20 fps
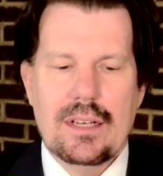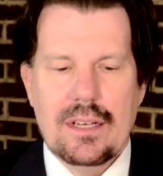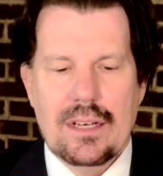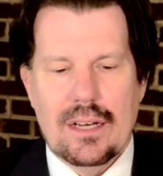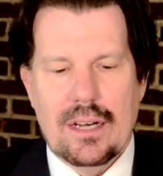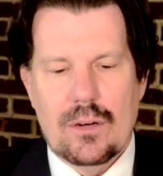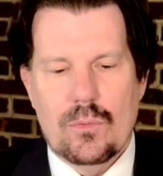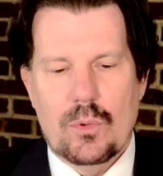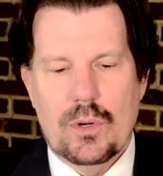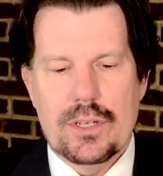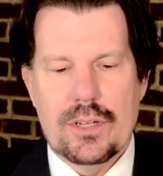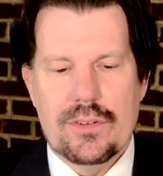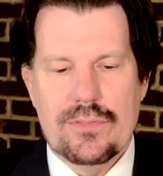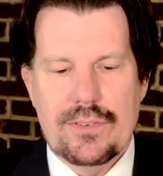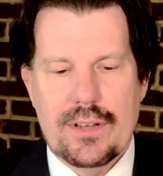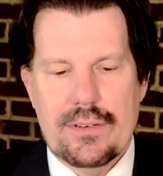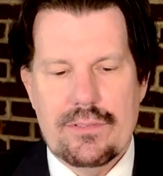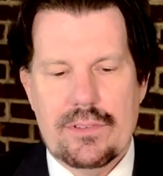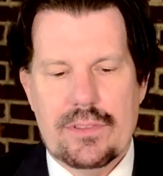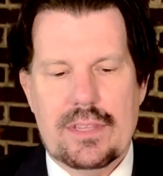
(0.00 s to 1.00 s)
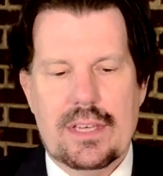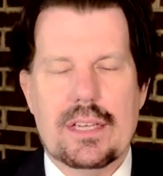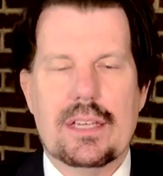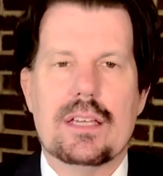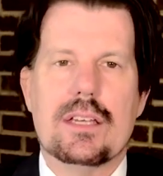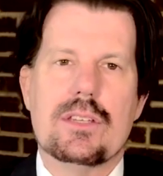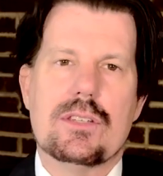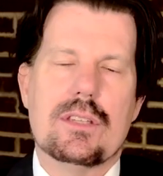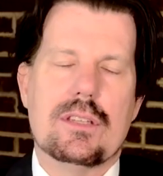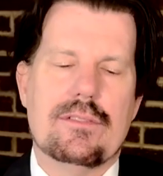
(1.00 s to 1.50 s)
on what your favorite thing
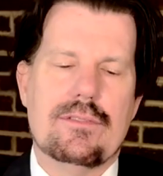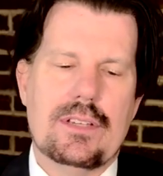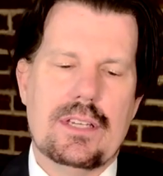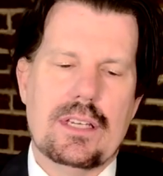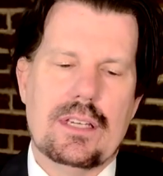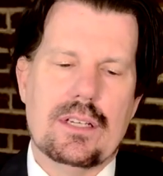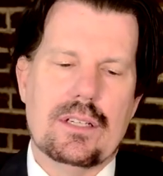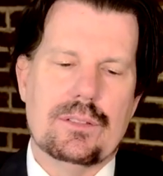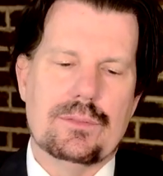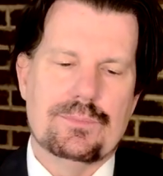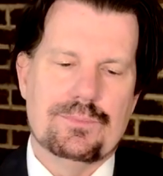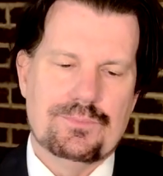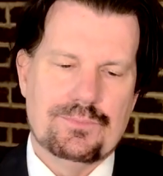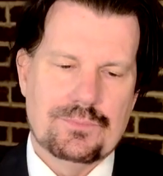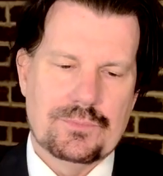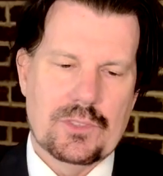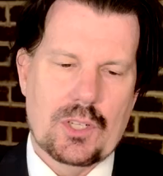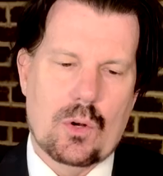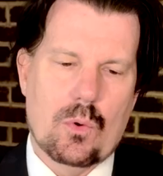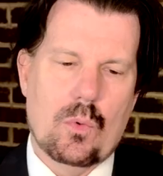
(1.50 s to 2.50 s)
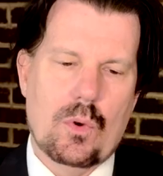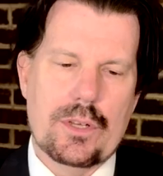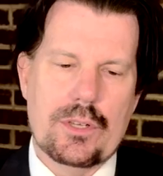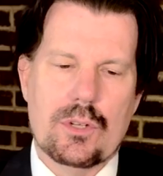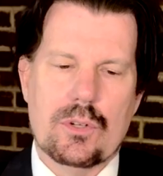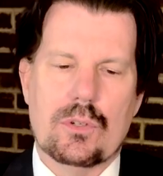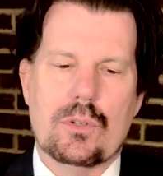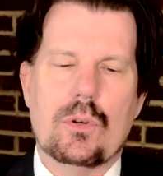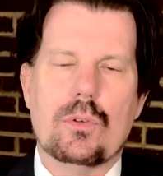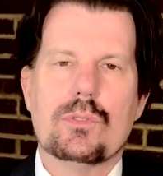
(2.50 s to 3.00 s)
is in the video or what
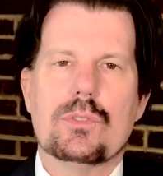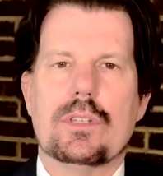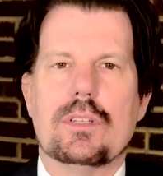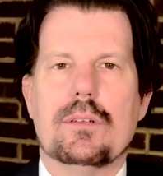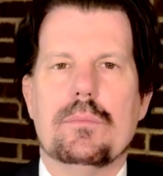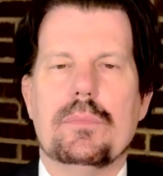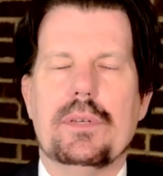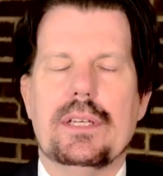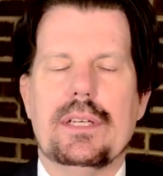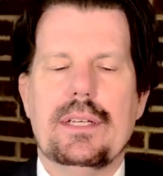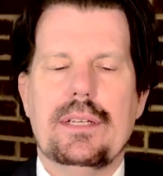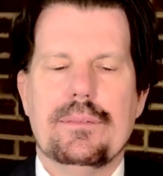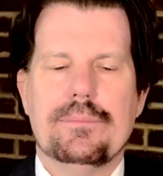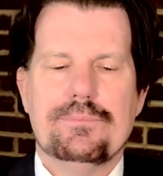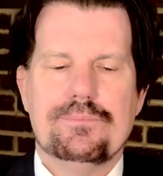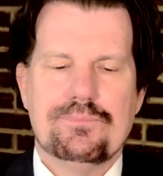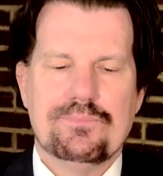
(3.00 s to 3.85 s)
your goal is going to be.